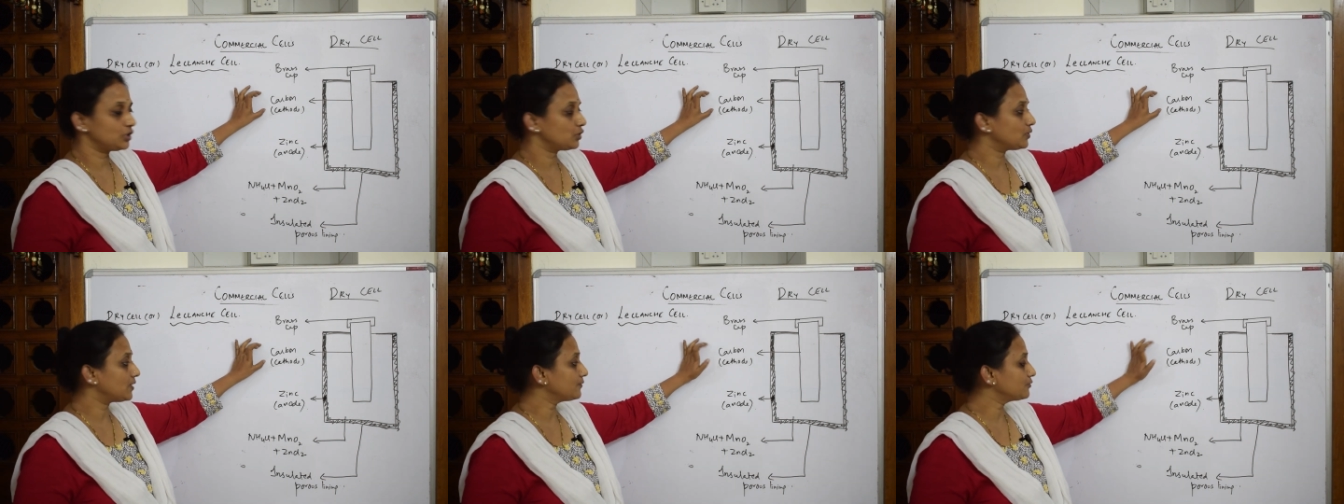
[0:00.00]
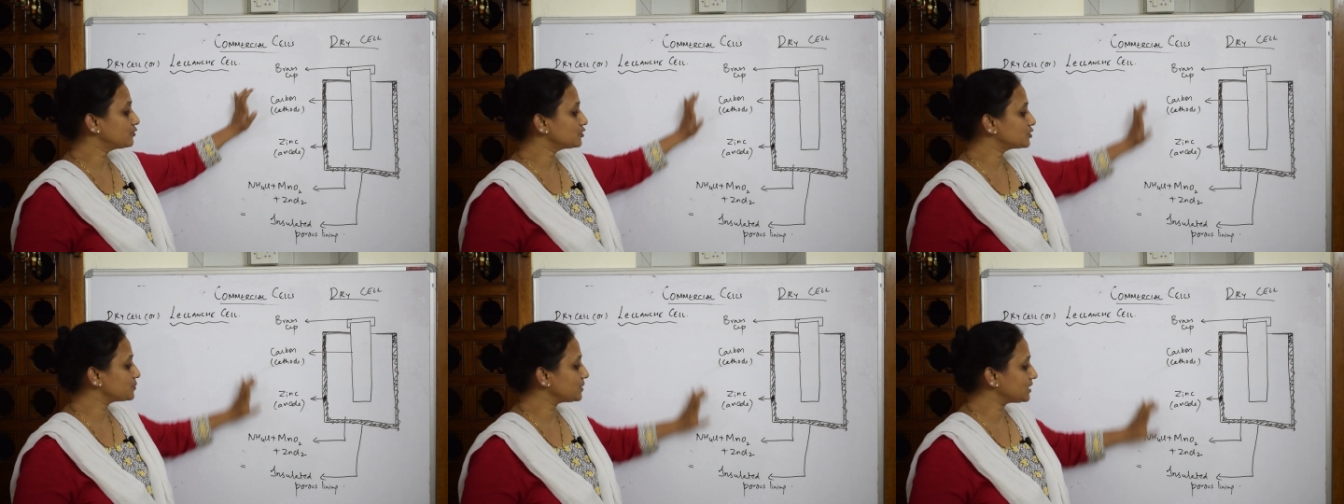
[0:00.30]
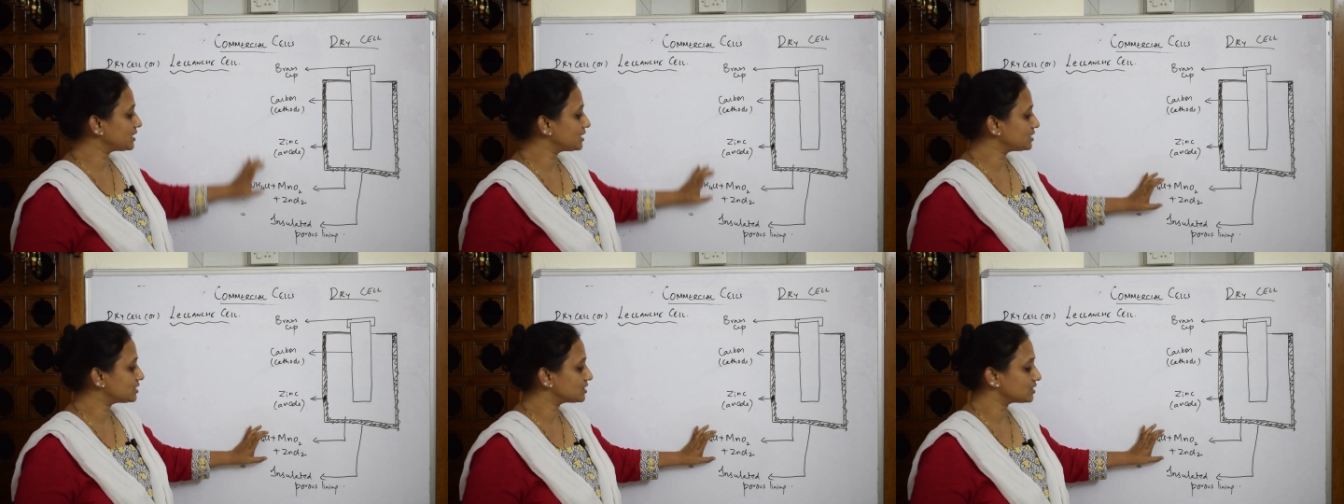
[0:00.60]
you have to
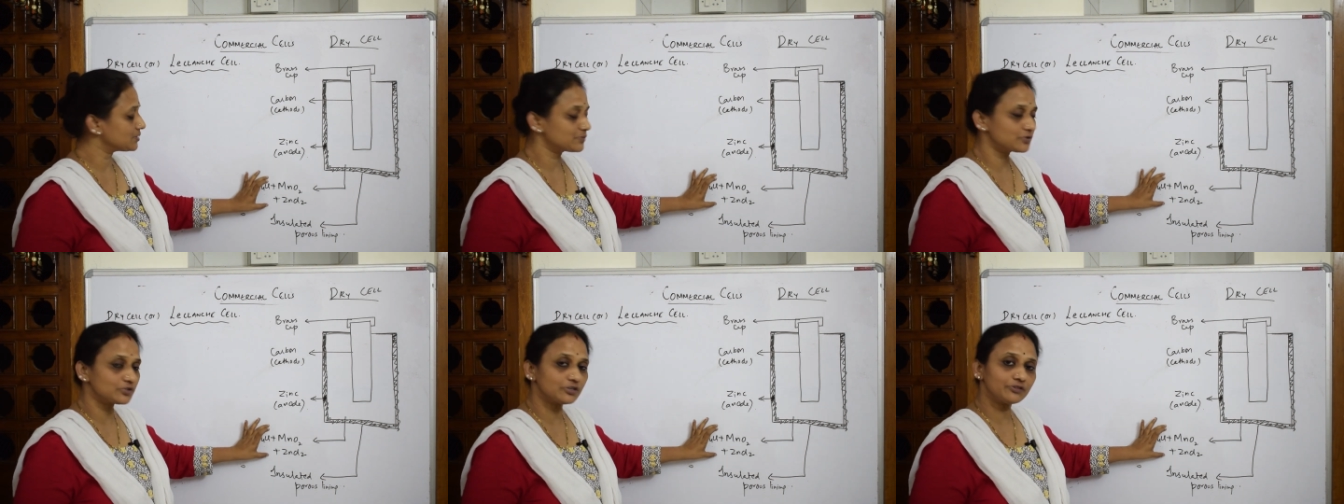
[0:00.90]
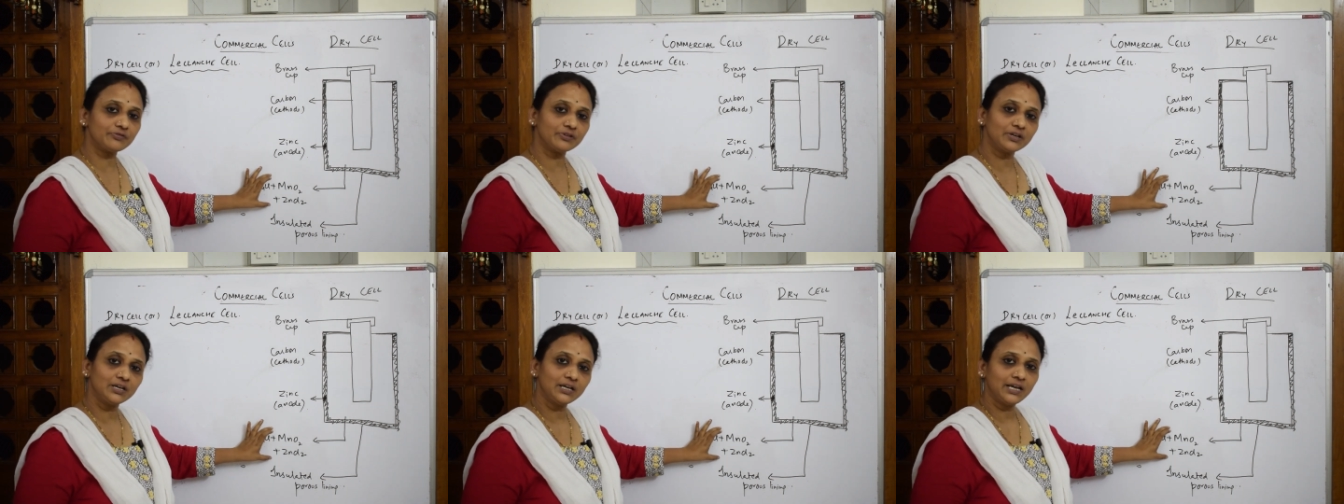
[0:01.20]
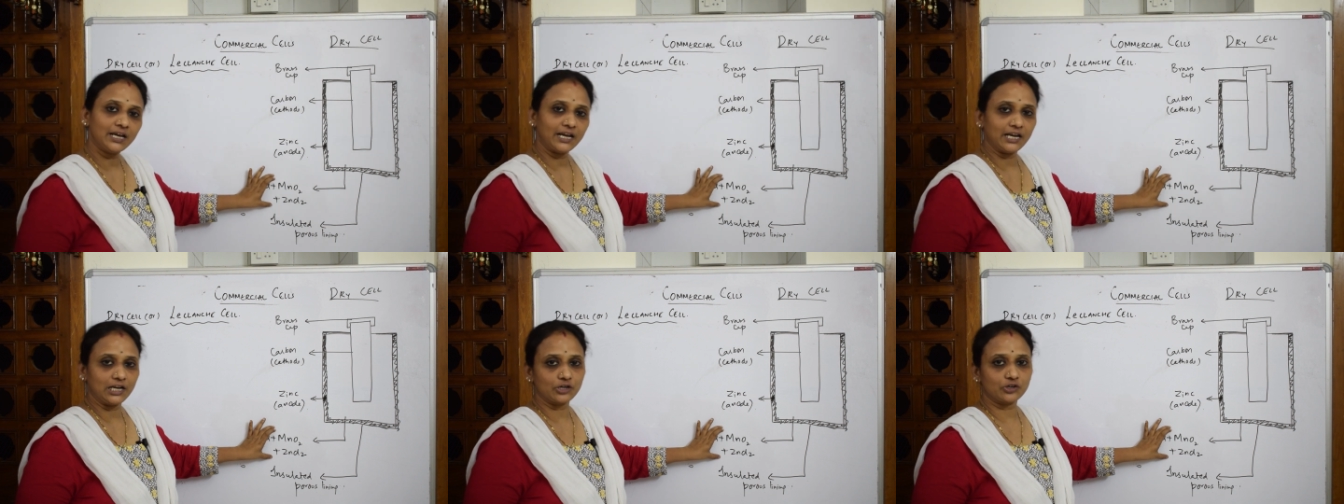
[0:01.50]
speak in terms of
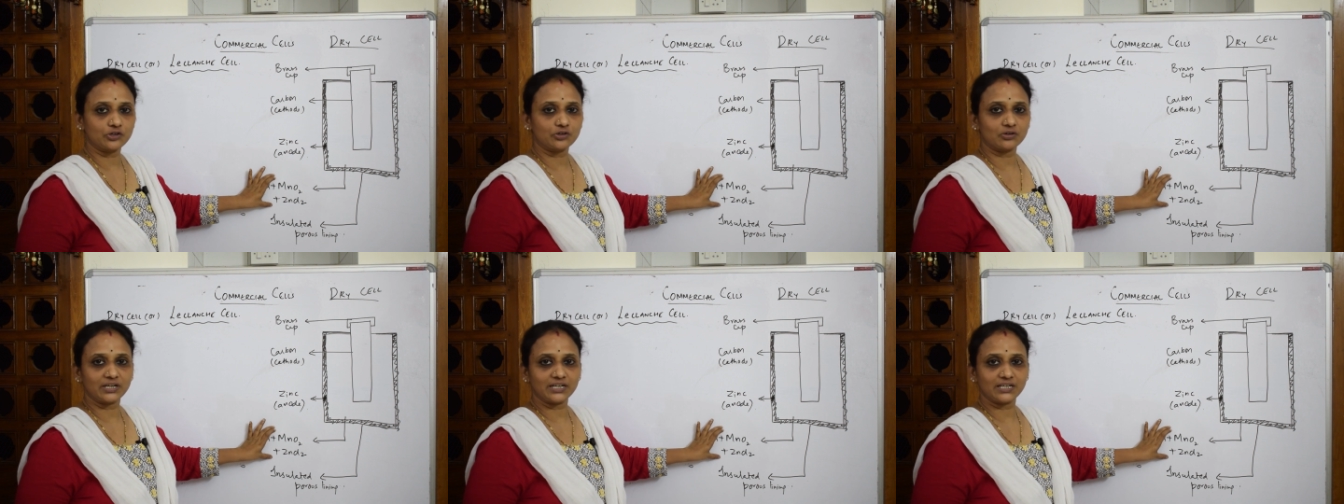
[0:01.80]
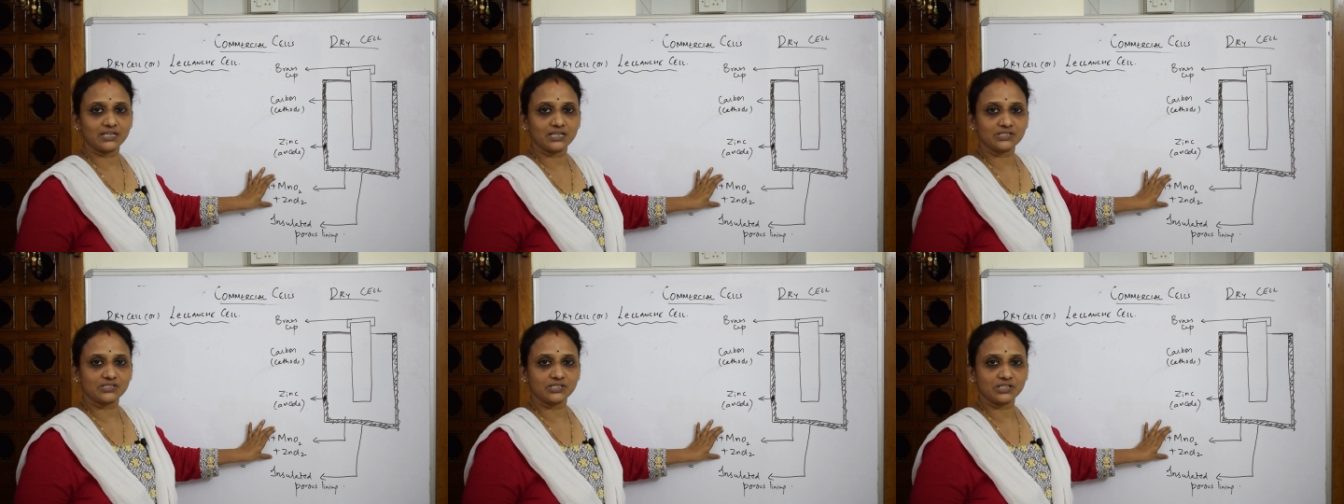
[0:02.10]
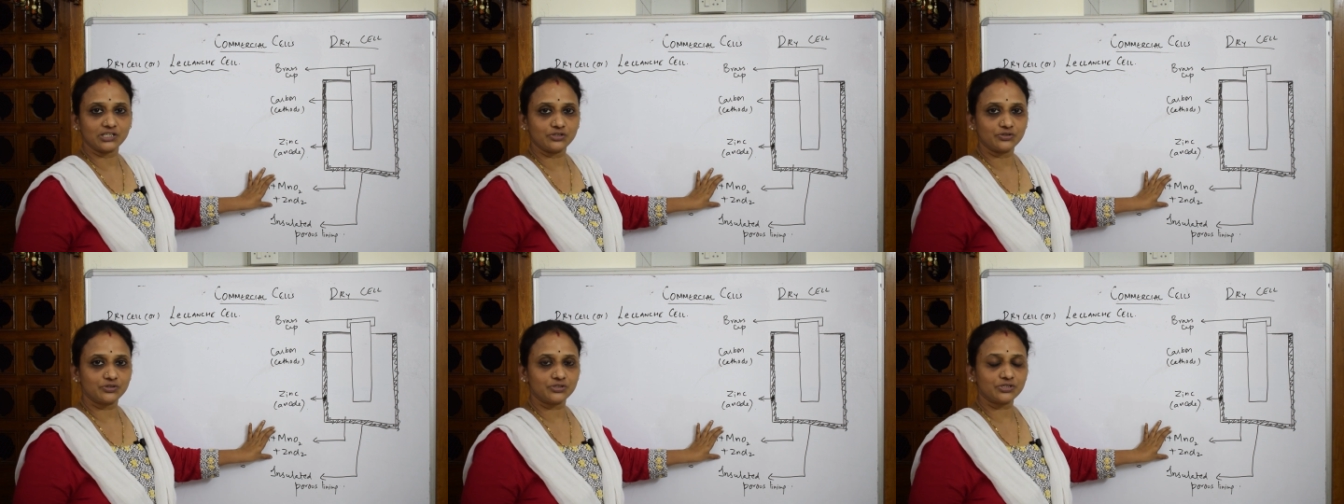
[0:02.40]
electrolytic
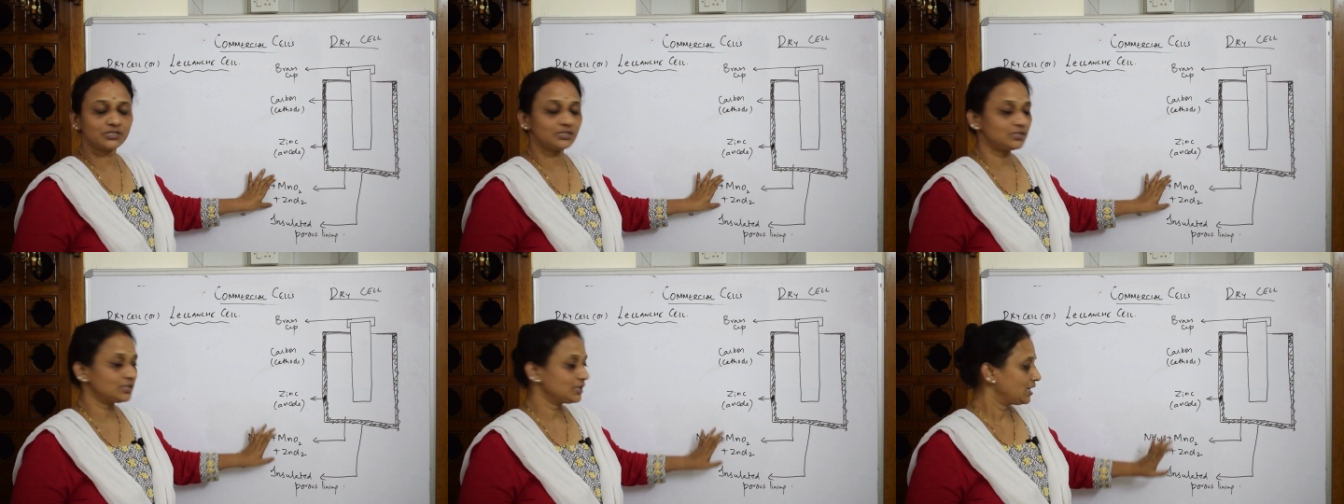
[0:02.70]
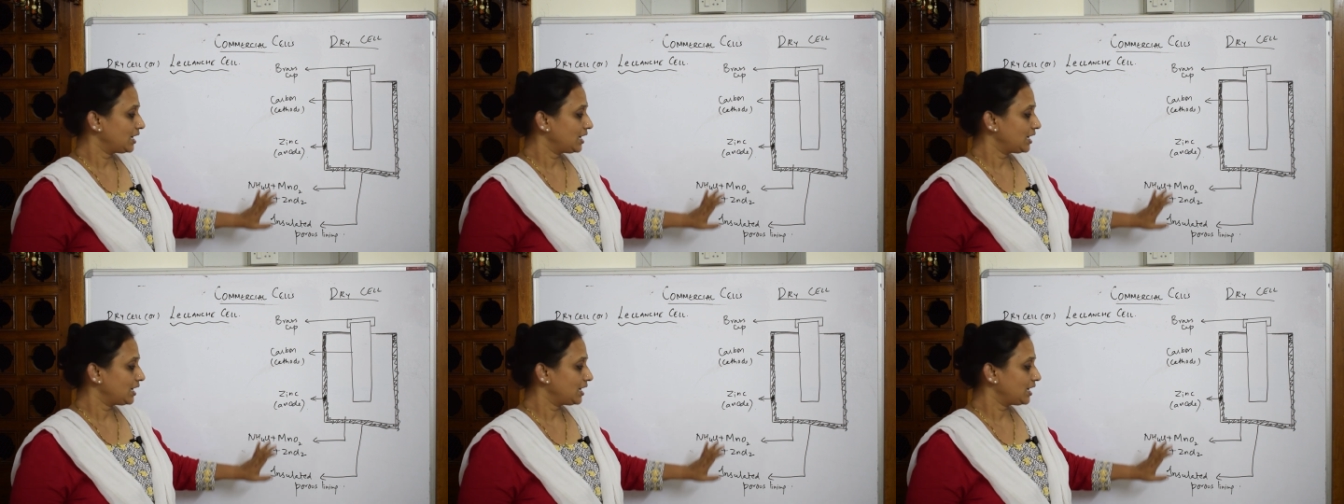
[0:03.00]
solution,